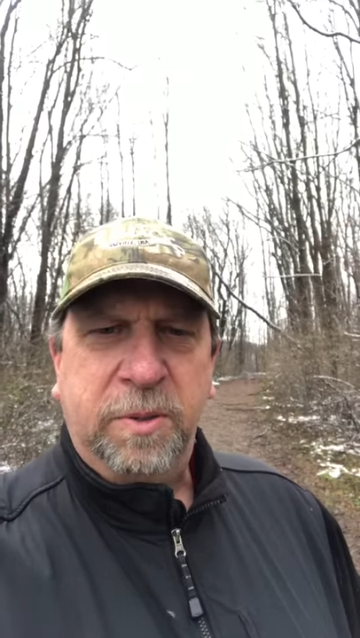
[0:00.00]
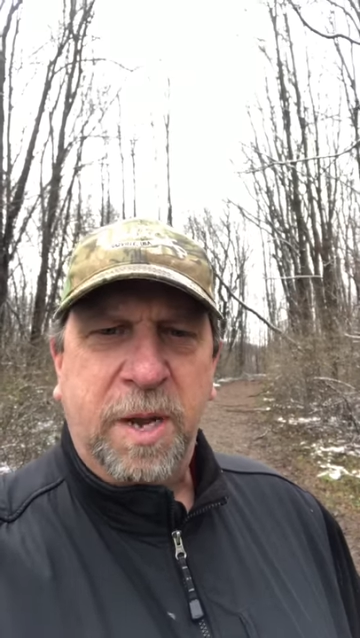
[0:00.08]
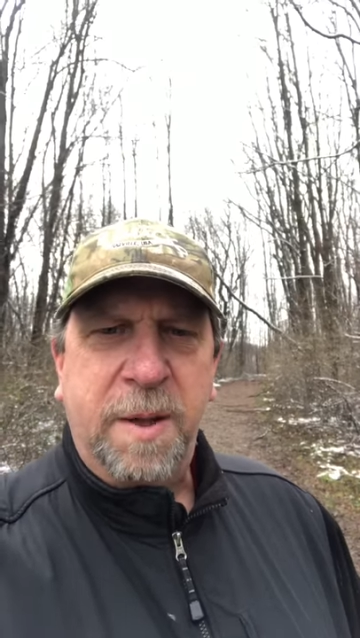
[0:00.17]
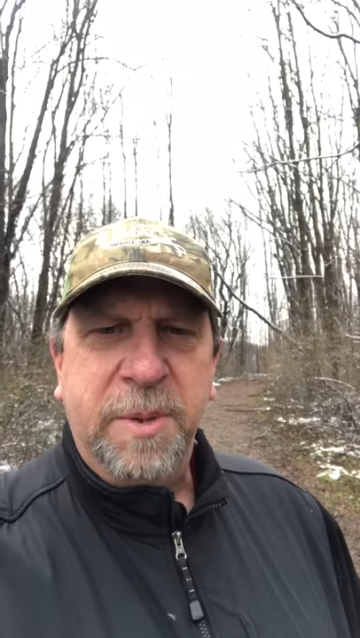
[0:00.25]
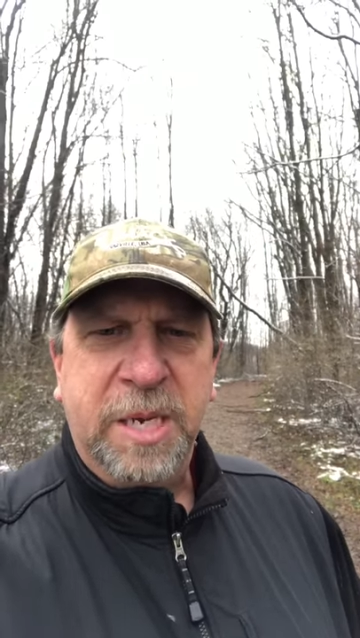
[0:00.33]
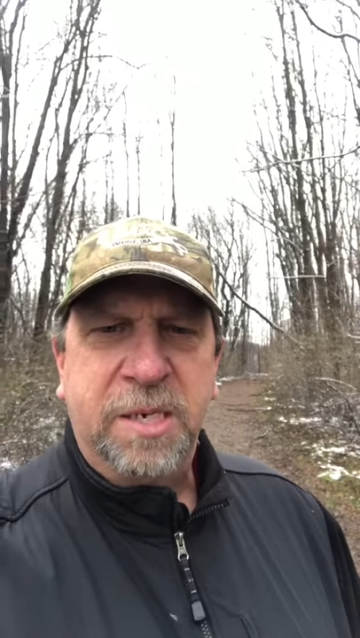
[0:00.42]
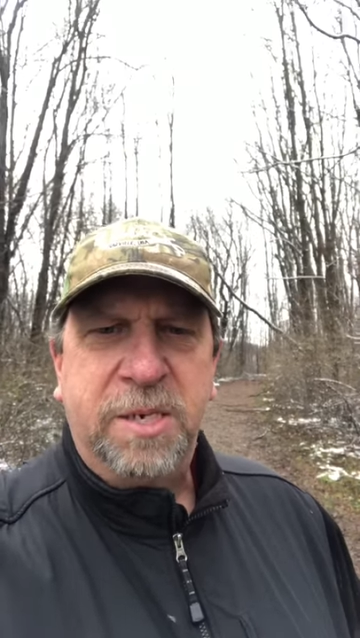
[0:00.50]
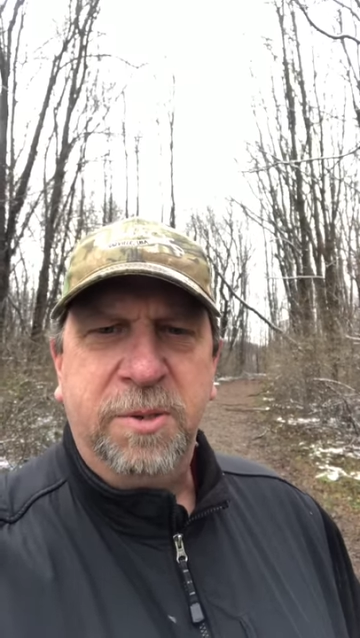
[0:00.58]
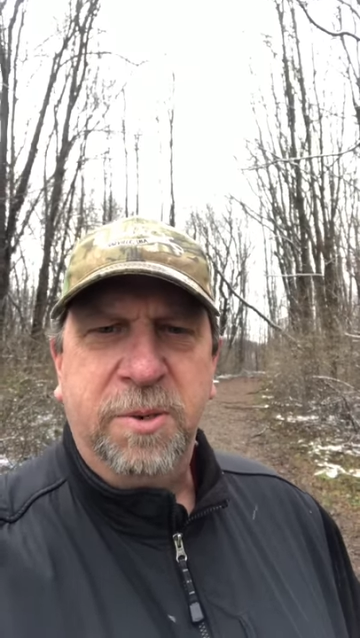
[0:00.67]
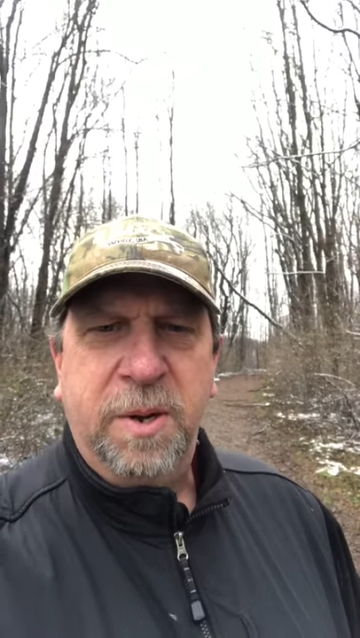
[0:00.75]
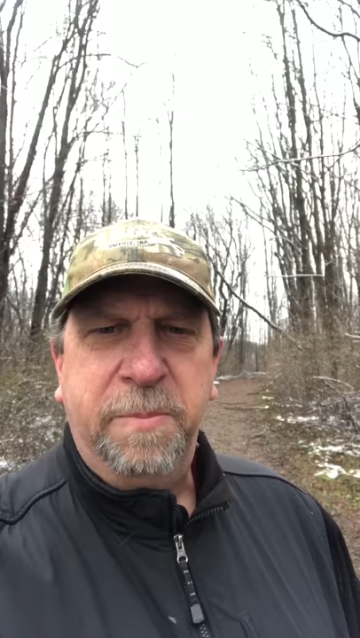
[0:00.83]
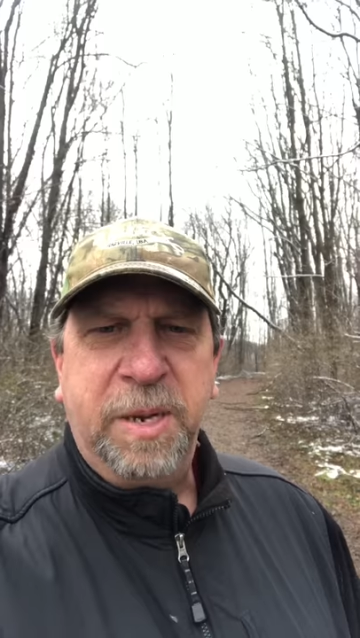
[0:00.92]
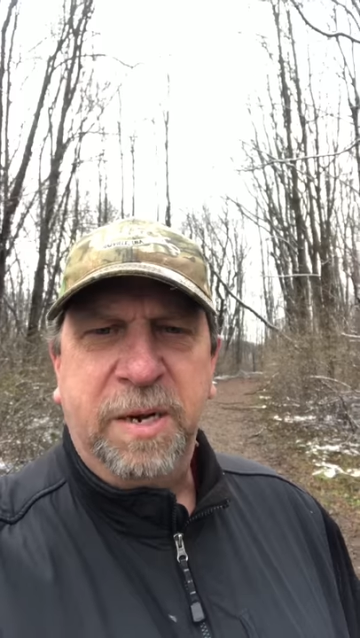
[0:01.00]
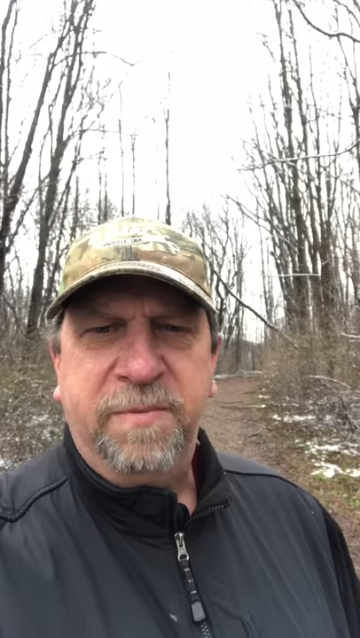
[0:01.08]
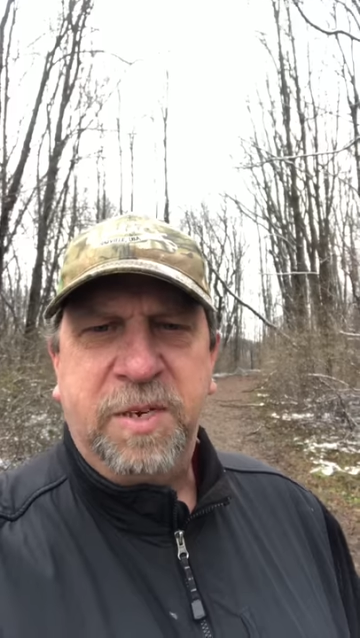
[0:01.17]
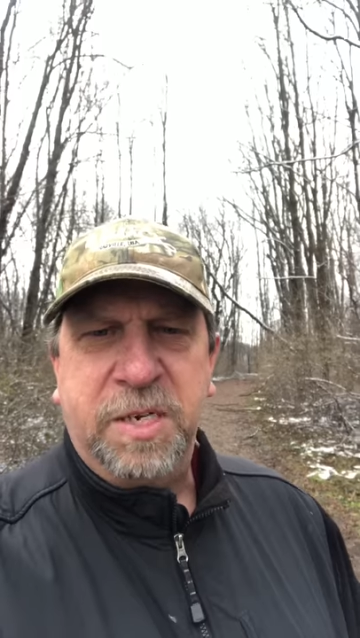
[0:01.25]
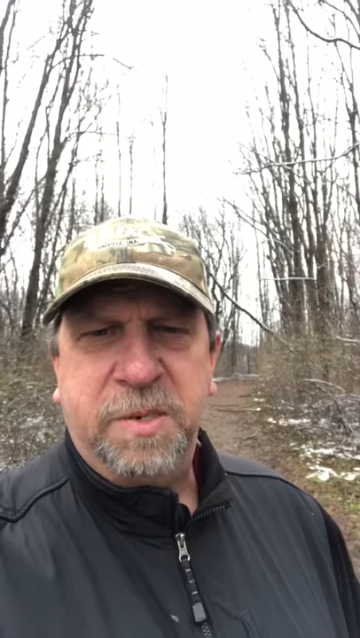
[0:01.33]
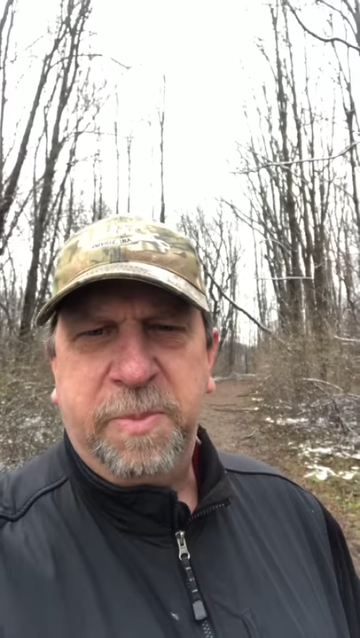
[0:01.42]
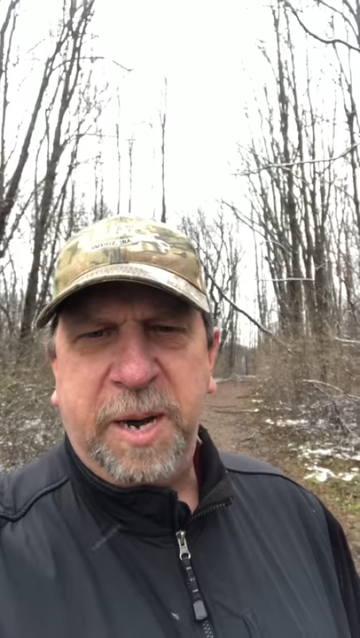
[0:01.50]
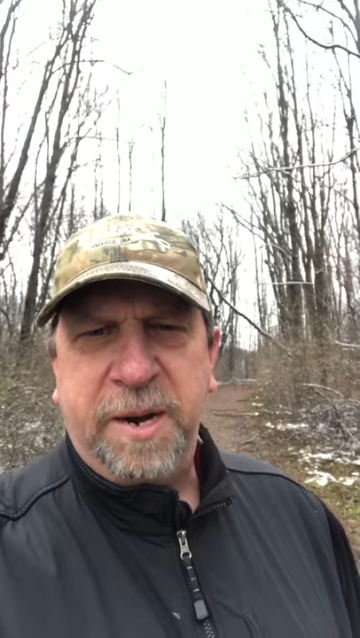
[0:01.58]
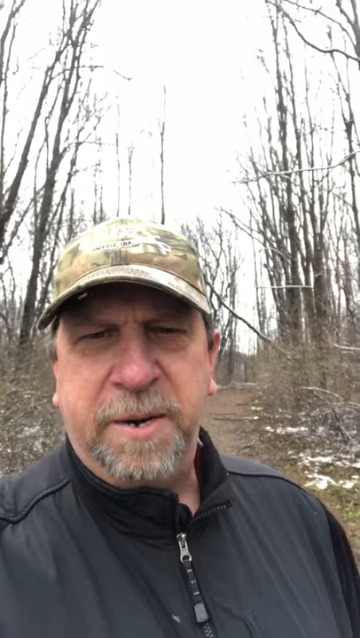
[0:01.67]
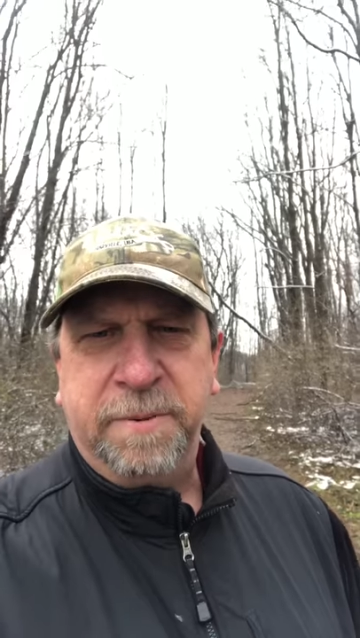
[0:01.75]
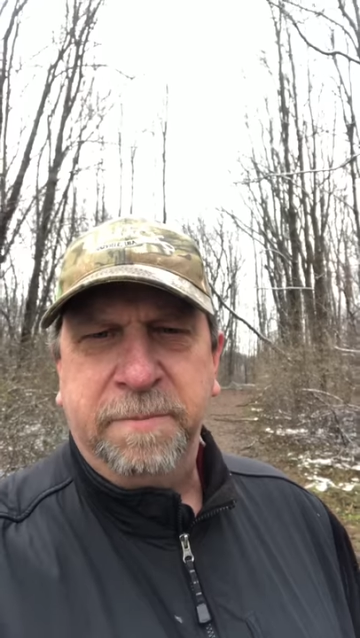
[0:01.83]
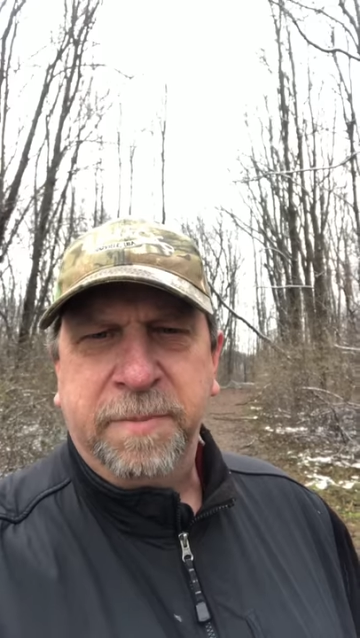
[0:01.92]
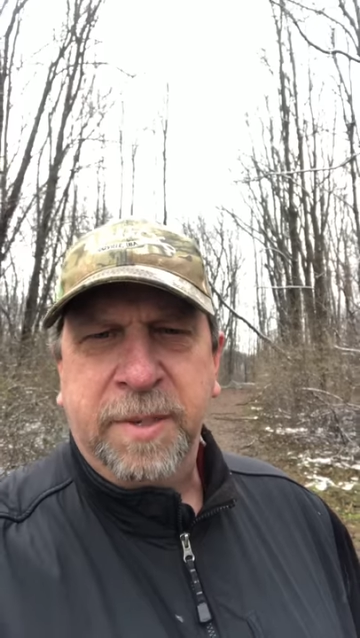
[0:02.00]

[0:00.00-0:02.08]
come into a bit of despair